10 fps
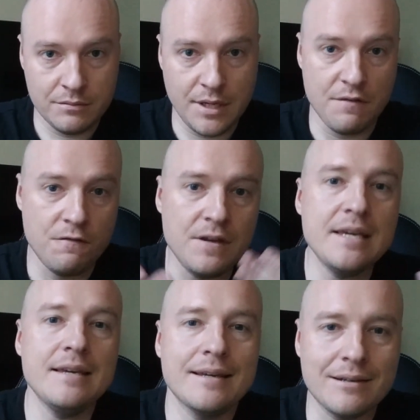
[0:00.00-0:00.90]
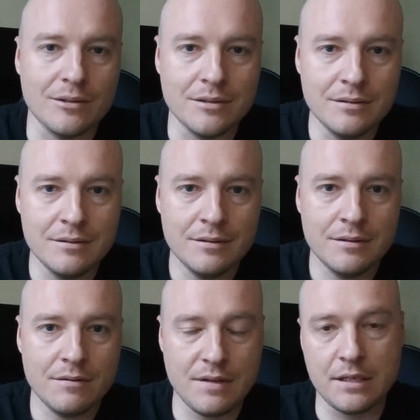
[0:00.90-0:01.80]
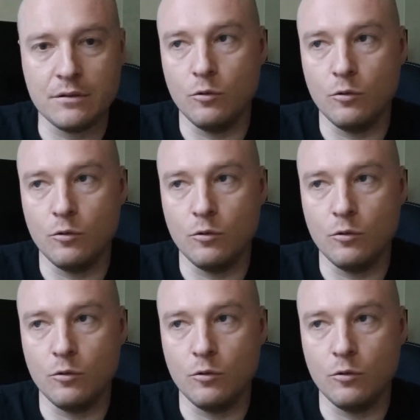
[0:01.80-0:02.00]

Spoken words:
a vehicle that